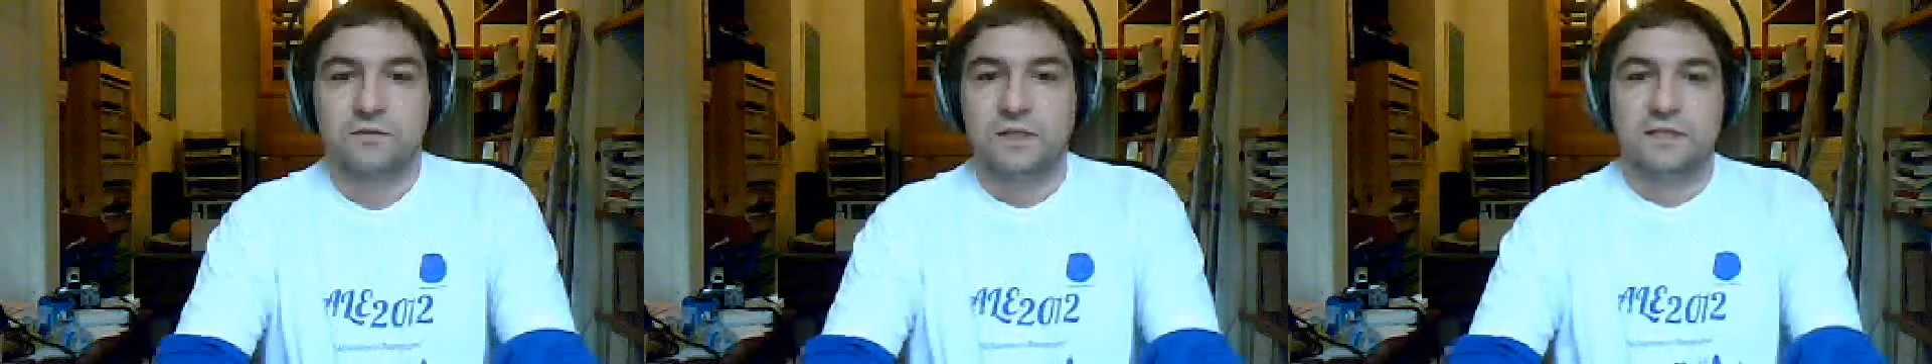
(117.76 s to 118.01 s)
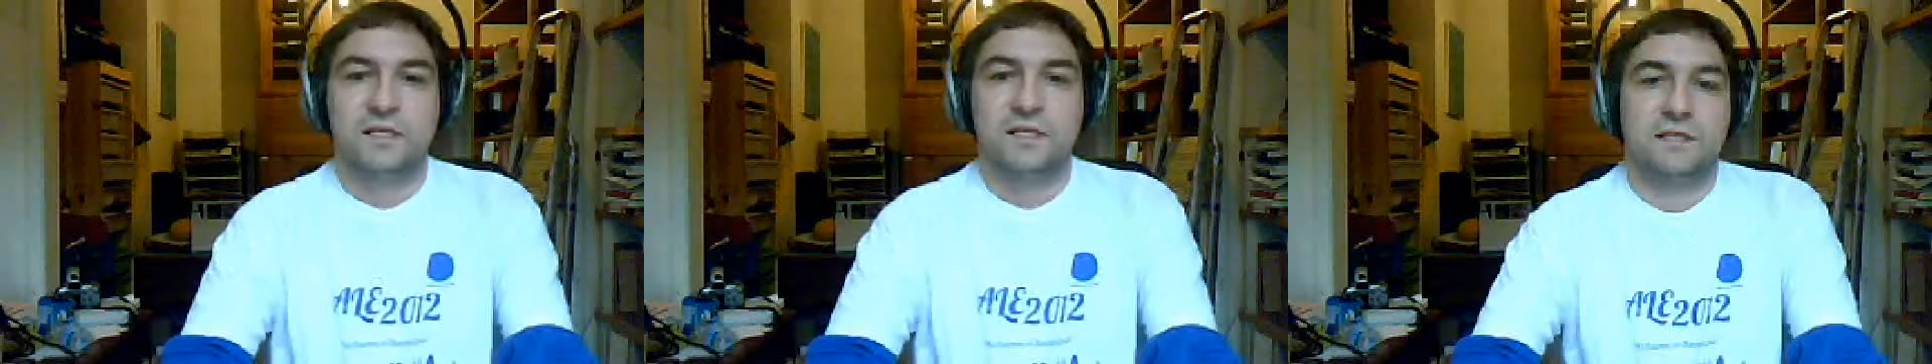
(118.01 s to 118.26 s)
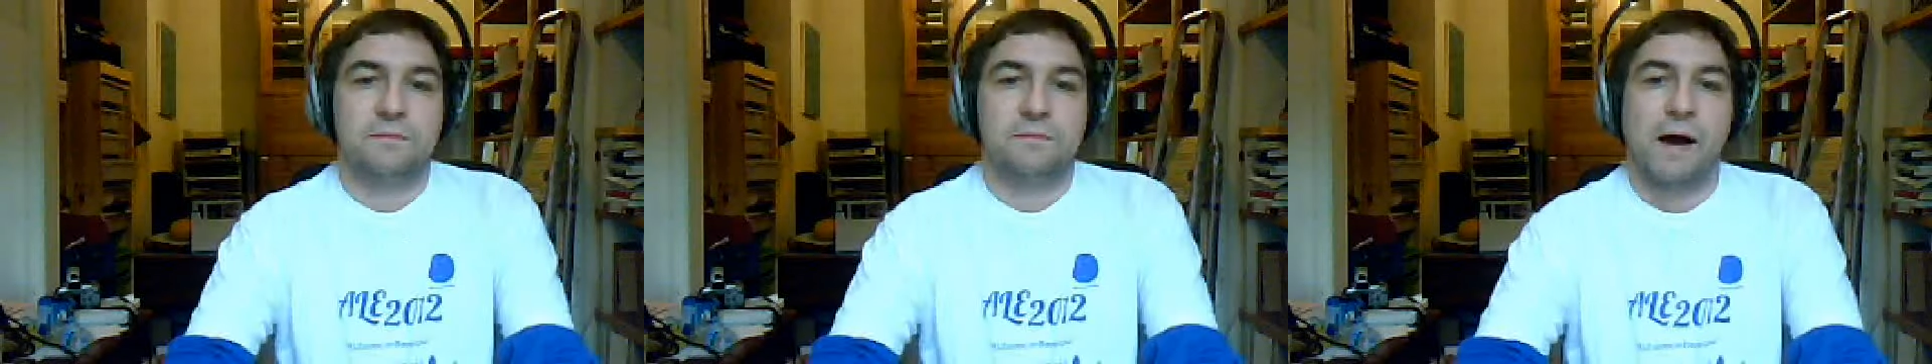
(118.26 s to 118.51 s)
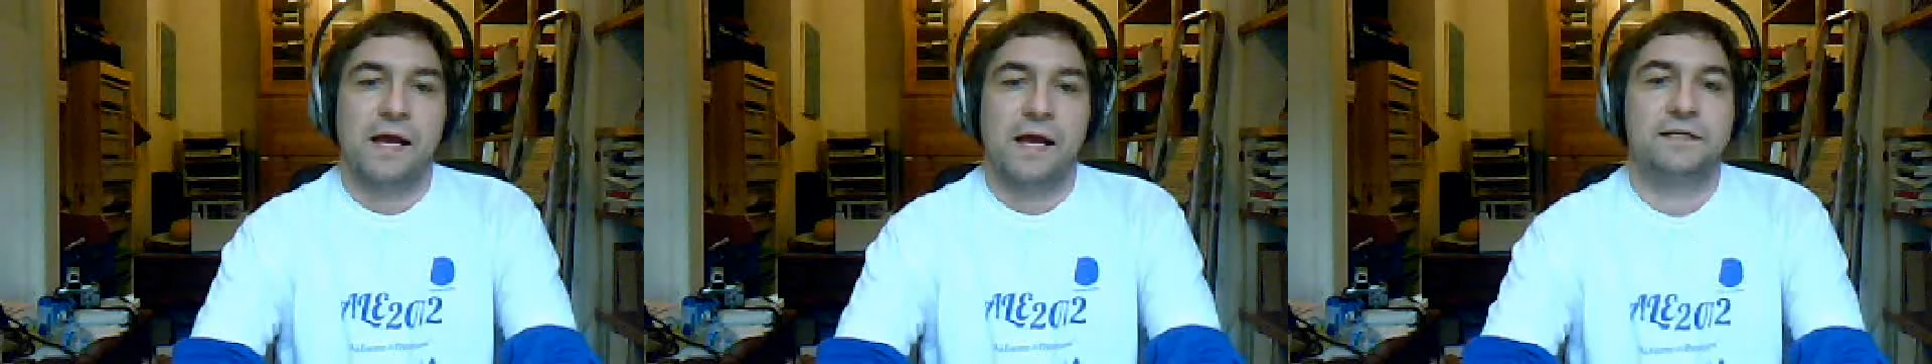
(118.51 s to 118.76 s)
this is
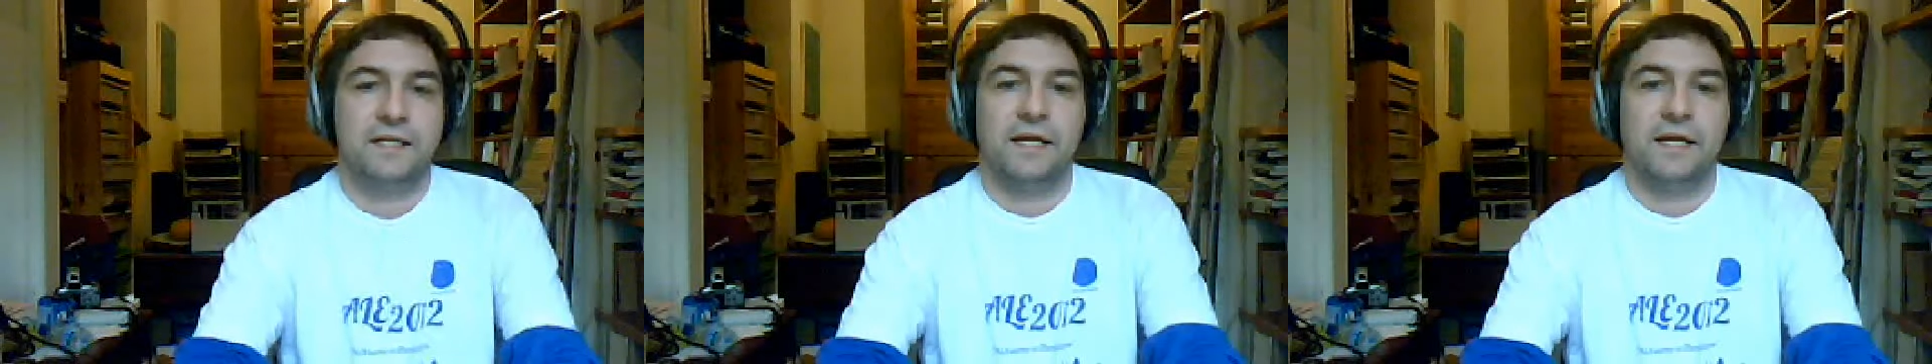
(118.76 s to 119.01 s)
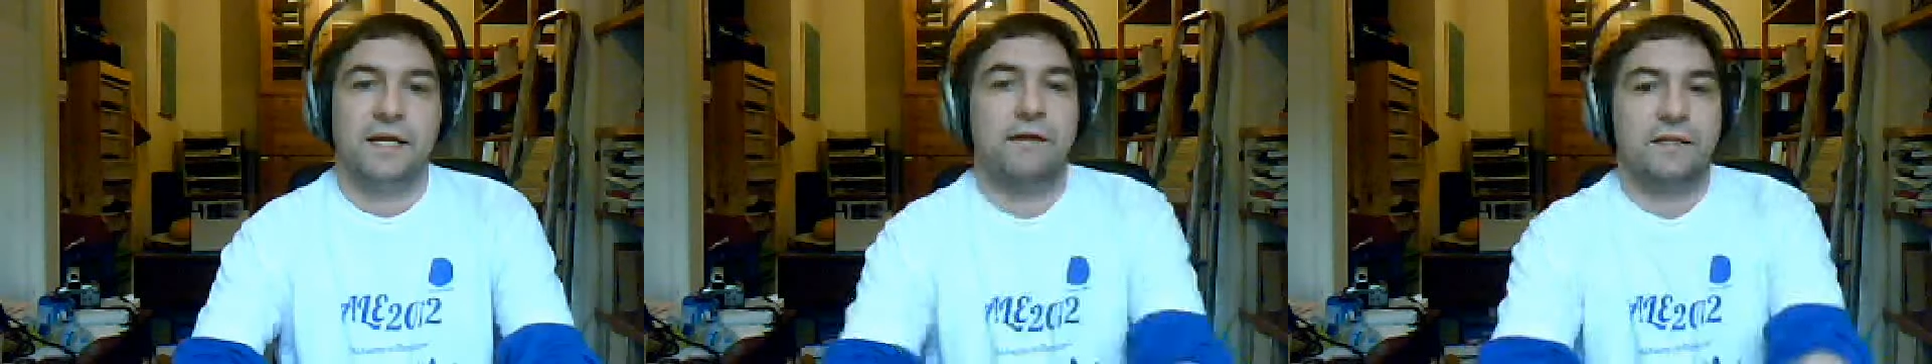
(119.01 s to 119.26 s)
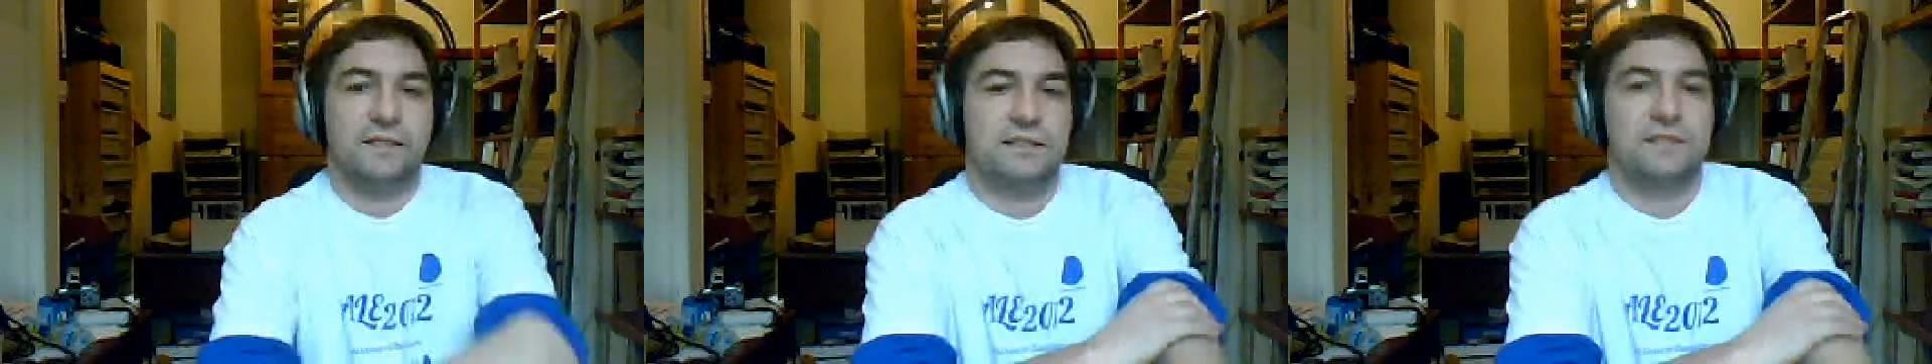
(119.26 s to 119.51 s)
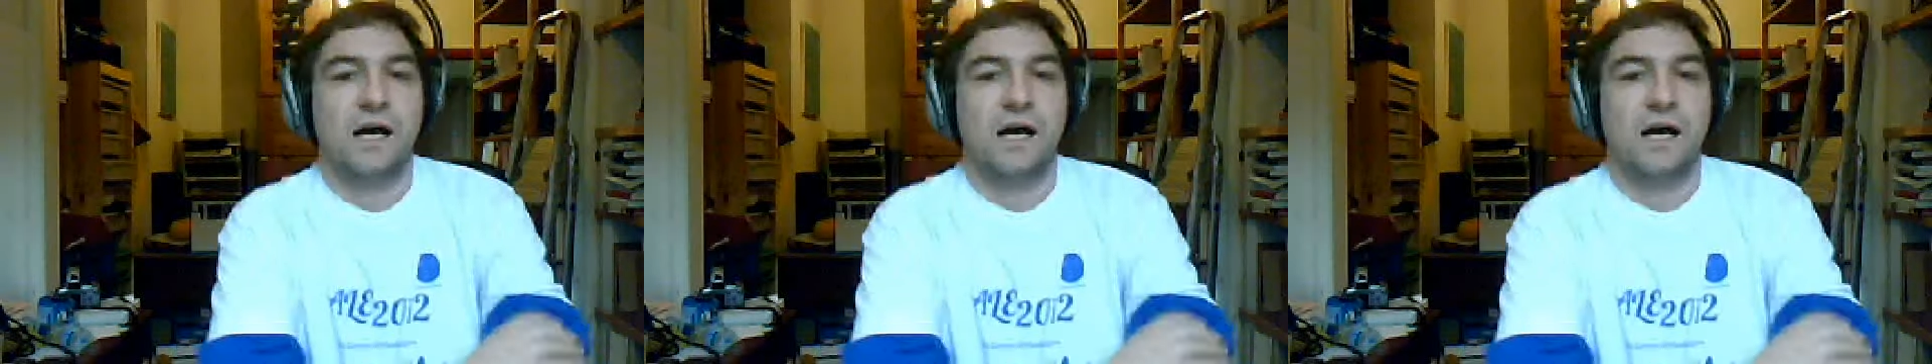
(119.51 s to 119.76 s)
my chair that is
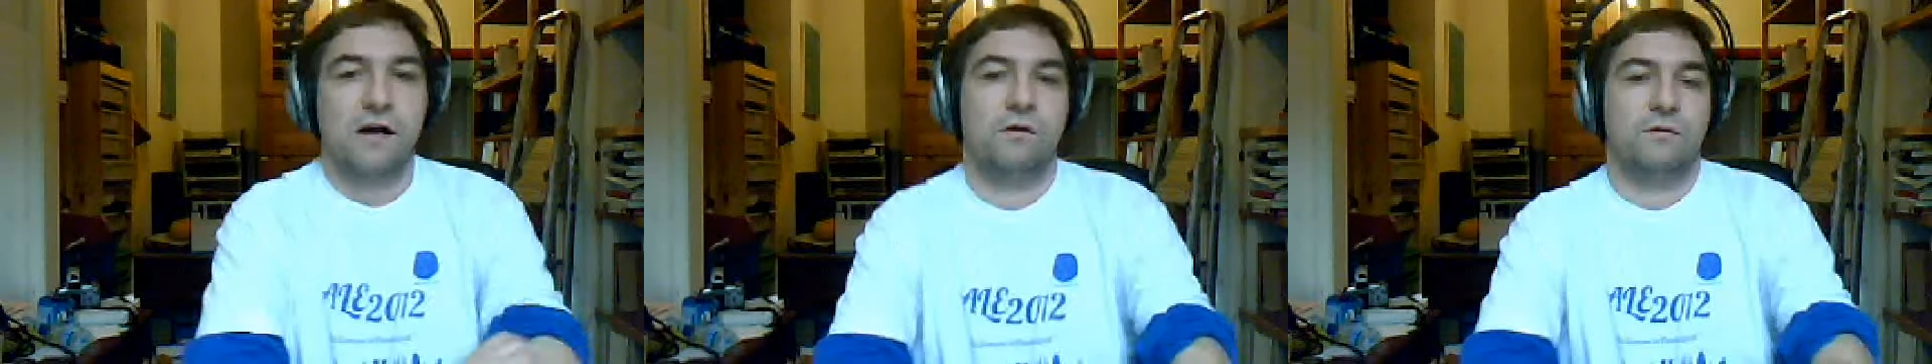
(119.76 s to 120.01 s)
now,